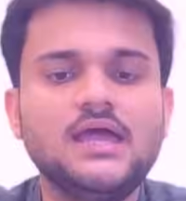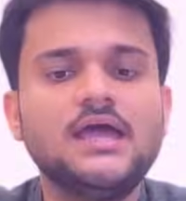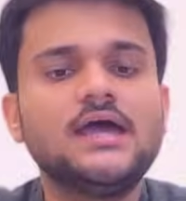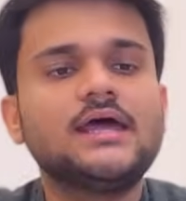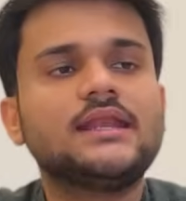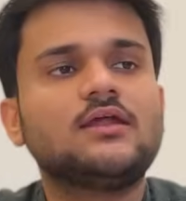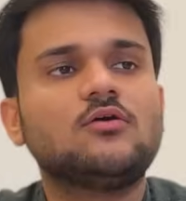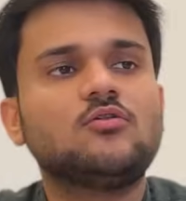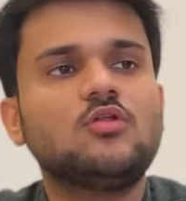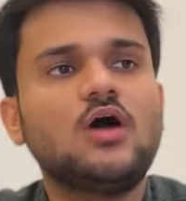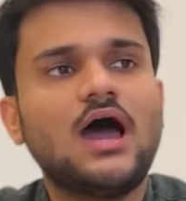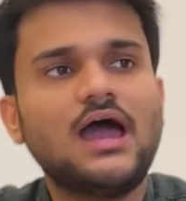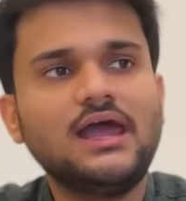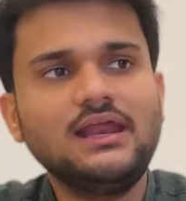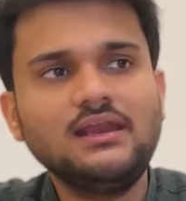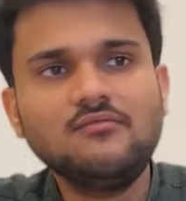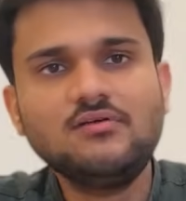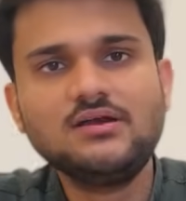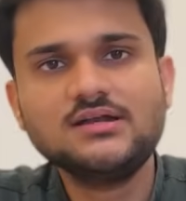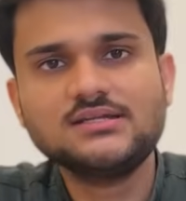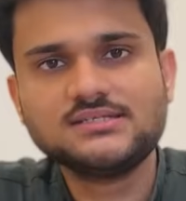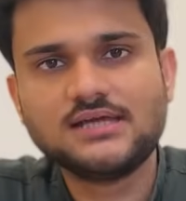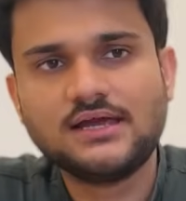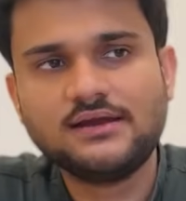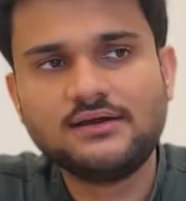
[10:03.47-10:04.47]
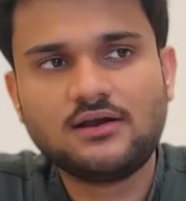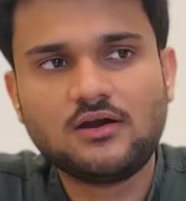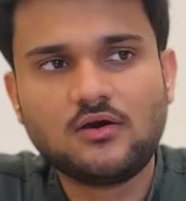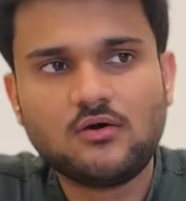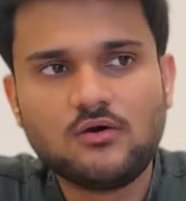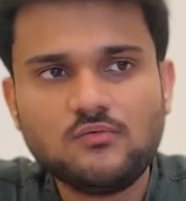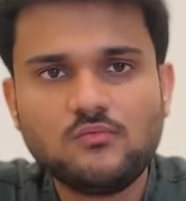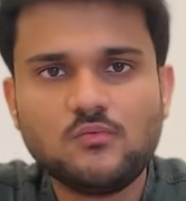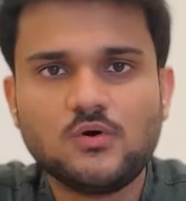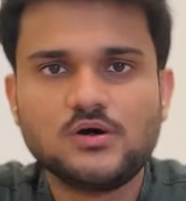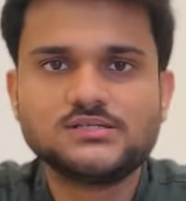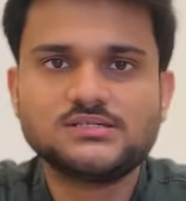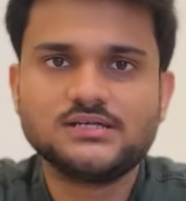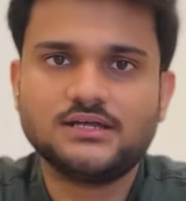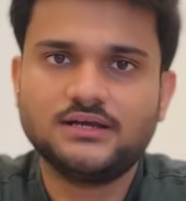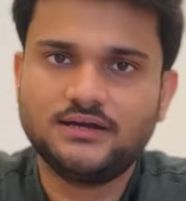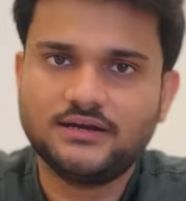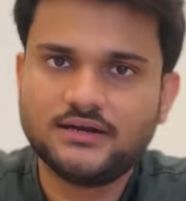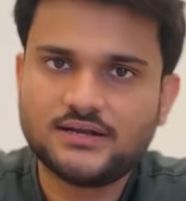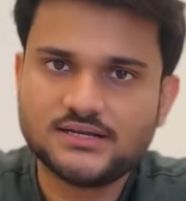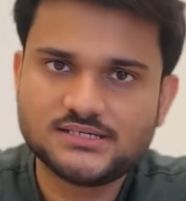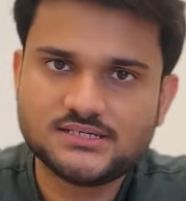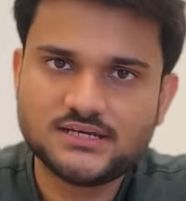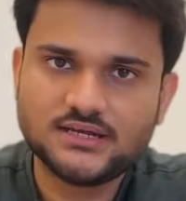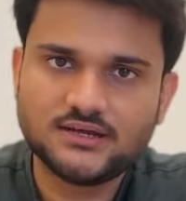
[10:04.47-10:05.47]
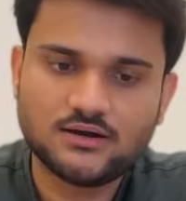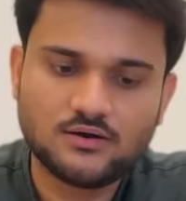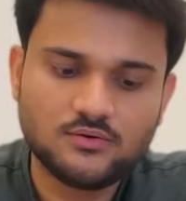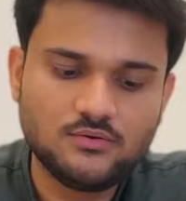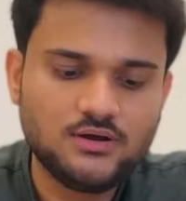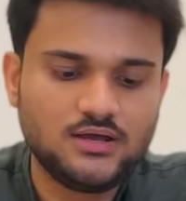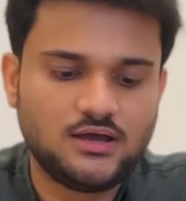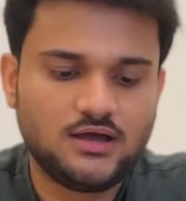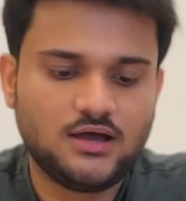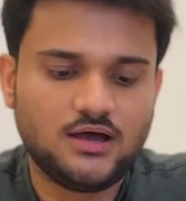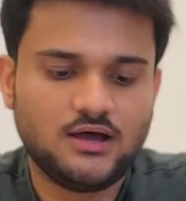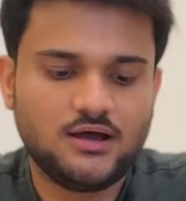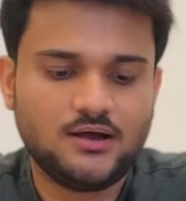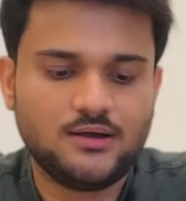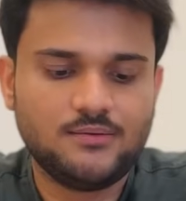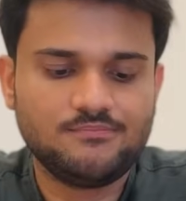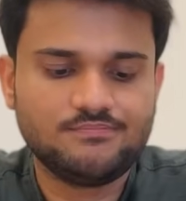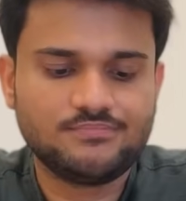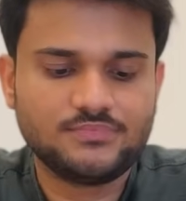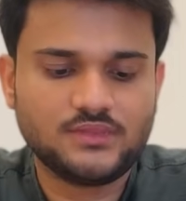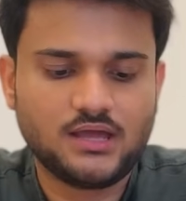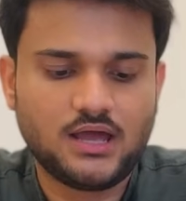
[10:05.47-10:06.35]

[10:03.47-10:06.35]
now the high level design round was an interesting round um,